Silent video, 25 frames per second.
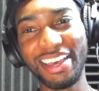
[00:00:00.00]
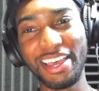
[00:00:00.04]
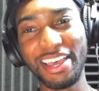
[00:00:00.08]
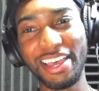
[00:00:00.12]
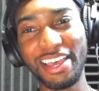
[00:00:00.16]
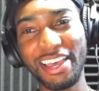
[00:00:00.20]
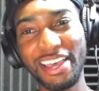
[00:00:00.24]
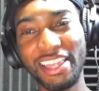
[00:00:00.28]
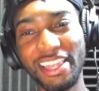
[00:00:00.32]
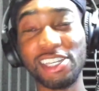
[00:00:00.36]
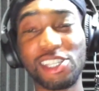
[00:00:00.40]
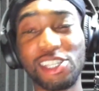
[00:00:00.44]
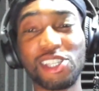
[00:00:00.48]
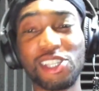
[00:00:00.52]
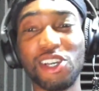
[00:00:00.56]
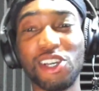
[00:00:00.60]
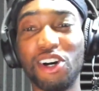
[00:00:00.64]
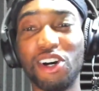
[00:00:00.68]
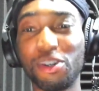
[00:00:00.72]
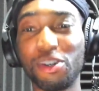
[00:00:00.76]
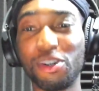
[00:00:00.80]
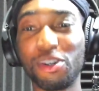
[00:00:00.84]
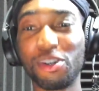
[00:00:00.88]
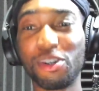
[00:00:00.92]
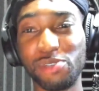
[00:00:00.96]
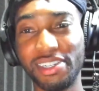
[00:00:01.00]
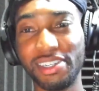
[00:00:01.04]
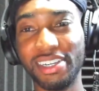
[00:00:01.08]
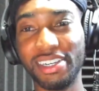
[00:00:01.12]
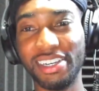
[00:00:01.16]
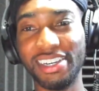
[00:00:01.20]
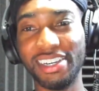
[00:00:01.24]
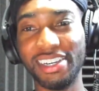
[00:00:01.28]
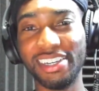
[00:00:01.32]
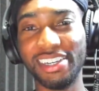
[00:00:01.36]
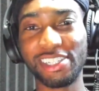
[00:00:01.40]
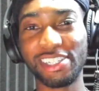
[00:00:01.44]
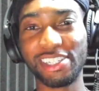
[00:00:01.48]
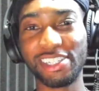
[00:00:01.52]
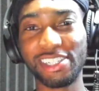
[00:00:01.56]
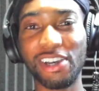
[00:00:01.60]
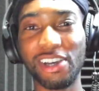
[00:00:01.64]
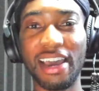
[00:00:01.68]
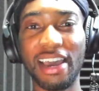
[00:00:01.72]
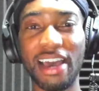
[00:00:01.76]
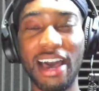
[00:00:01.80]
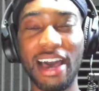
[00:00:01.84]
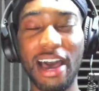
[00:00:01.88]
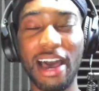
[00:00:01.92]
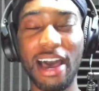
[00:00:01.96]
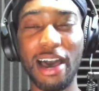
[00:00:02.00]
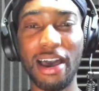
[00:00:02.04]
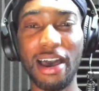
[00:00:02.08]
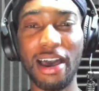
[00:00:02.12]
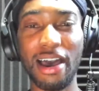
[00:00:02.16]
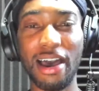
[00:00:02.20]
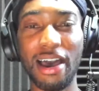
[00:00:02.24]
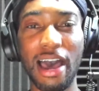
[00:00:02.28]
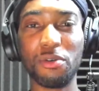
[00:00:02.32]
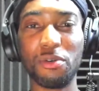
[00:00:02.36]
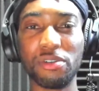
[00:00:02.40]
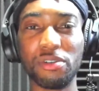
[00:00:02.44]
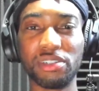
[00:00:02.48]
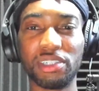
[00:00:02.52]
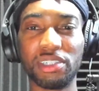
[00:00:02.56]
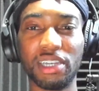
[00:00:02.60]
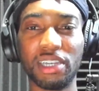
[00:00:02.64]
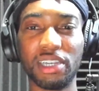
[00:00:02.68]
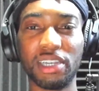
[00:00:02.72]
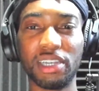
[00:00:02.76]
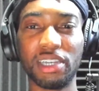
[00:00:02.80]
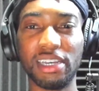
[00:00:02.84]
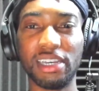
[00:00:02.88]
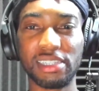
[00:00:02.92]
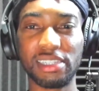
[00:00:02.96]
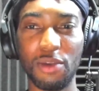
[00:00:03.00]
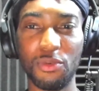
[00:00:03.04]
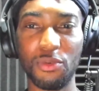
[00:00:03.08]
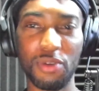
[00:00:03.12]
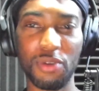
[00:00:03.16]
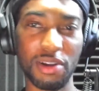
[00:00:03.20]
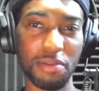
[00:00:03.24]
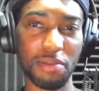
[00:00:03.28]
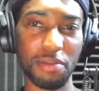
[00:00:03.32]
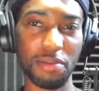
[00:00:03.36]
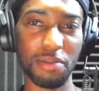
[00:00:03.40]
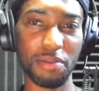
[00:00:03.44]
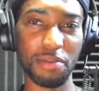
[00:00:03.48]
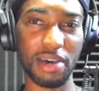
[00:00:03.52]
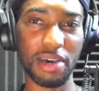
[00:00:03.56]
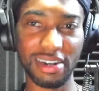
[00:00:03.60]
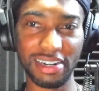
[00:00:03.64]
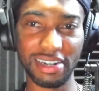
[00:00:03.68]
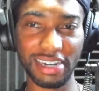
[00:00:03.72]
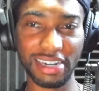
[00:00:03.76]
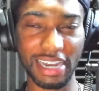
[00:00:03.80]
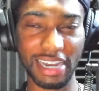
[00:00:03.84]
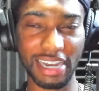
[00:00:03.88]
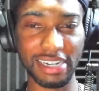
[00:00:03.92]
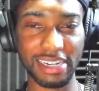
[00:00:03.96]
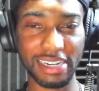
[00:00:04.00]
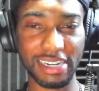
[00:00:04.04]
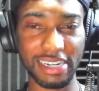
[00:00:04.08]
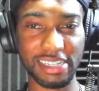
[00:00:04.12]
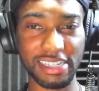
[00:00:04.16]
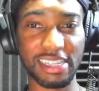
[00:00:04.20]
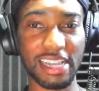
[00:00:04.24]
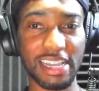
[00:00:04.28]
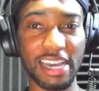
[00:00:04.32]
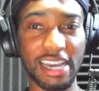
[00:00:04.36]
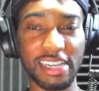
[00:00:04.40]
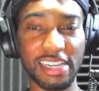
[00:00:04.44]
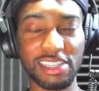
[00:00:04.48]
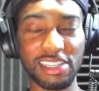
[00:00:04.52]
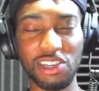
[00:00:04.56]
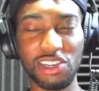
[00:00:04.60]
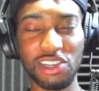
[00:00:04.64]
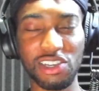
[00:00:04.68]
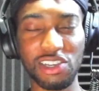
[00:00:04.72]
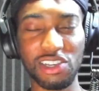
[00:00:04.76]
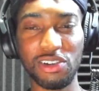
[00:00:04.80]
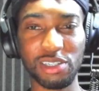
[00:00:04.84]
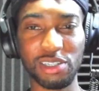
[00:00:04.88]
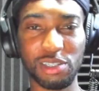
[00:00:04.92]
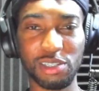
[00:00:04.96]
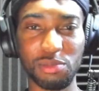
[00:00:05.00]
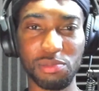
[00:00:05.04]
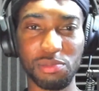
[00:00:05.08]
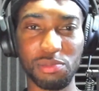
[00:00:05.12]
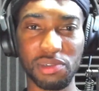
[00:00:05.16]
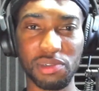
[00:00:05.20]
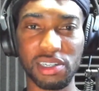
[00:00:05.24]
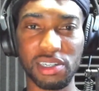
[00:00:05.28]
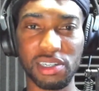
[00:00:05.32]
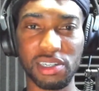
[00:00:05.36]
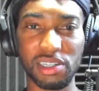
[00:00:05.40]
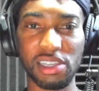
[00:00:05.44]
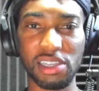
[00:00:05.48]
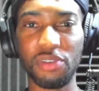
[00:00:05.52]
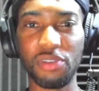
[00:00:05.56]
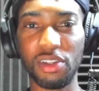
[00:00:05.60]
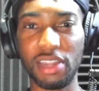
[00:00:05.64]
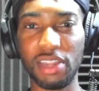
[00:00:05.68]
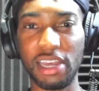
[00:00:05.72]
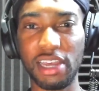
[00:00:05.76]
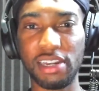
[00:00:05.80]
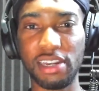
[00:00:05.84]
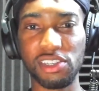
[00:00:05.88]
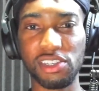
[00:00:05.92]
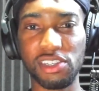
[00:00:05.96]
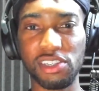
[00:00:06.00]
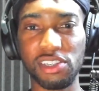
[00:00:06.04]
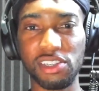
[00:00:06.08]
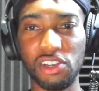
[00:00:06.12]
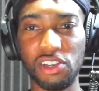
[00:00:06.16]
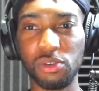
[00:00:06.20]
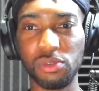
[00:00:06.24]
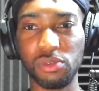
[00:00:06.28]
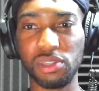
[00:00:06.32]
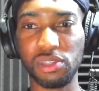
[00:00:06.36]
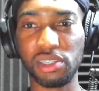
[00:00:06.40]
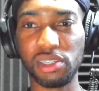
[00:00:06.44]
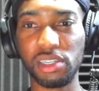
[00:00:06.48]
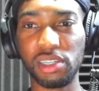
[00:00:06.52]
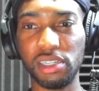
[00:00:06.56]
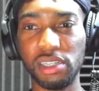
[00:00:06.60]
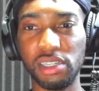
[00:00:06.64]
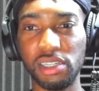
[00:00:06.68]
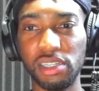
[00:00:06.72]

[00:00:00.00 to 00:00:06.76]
the song was good. So I won't say that's like one of my like dislike songs because I felt like the song was good.